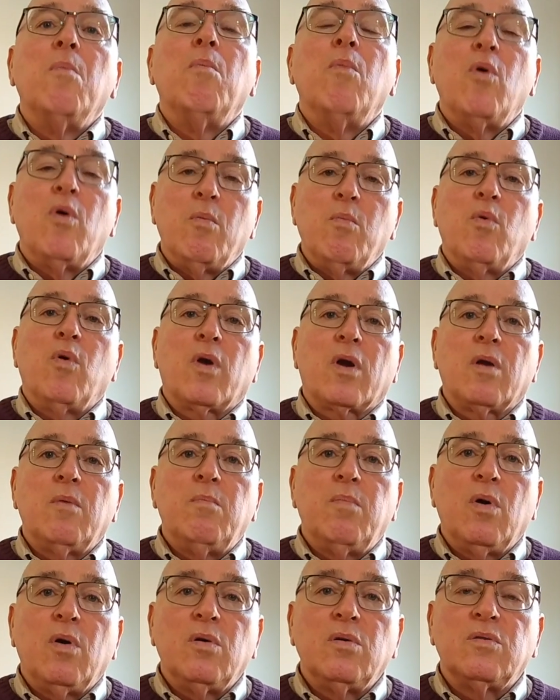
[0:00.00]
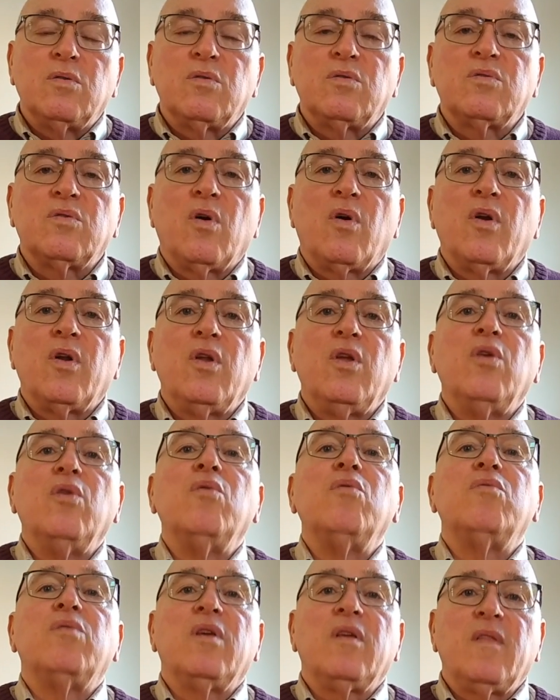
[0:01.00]
more and more composers started
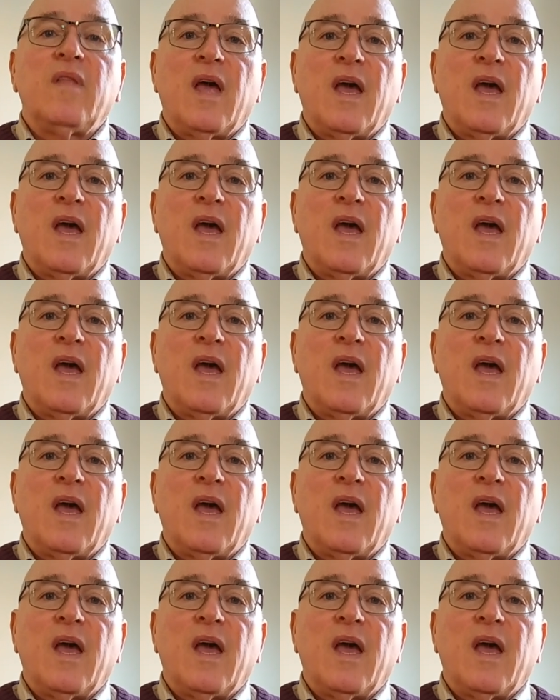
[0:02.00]
using